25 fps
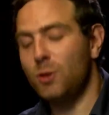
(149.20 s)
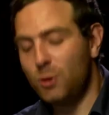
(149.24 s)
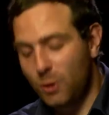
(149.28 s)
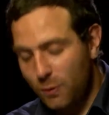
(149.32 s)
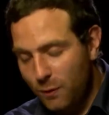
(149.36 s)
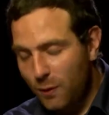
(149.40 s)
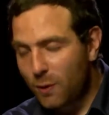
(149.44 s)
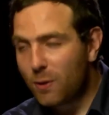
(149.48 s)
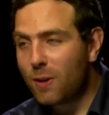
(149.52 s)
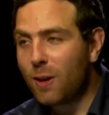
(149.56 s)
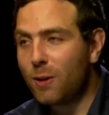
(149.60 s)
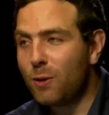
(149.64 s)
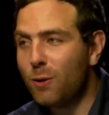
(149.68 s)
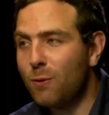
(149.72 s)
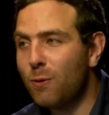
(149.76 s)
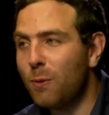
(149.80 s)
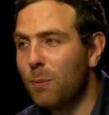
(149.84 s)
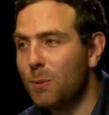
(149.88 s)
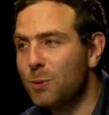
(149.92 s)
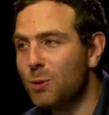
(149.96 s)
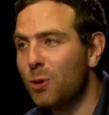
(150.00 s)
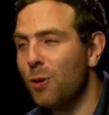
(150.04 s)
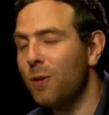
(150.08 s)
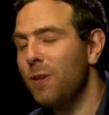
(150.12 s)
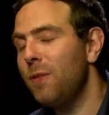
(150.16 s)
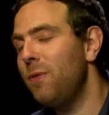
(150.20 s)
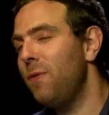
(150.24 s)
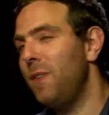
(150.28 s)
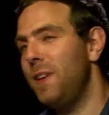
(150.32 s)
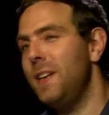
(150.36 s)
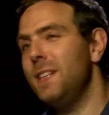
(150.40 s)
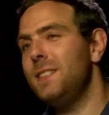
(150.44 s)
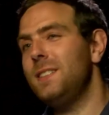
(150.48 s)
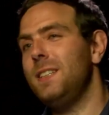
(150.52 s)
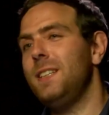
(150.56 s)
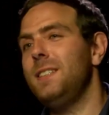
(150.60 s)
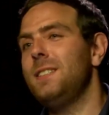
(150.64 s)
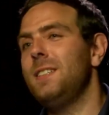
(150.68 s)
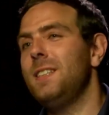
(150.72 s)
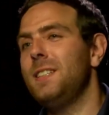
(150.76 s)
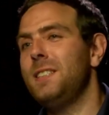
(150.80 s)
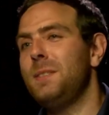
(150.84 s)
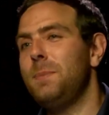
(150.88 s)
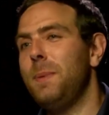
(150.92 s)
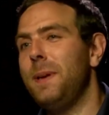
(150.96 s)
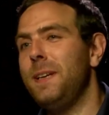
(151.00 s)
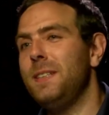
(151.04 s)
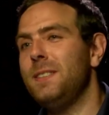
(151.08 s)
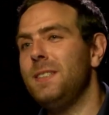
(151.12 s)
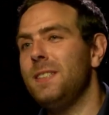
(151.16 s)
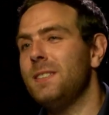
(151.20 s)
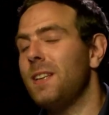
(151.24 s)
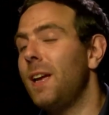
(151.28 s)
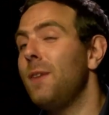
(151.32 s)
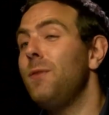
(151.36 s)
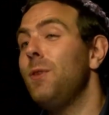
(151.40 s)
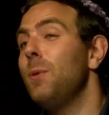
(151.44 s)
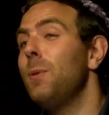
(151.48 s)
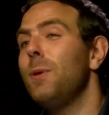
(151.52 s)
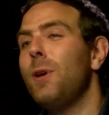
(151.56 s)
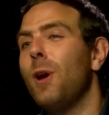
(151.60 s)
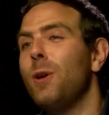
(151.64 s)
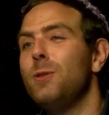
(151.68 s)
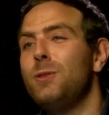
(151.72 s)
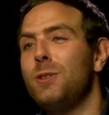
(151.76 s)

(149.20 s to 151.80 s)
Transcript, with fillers: do you feel now you've almost got an affinity to this species? Like if you would go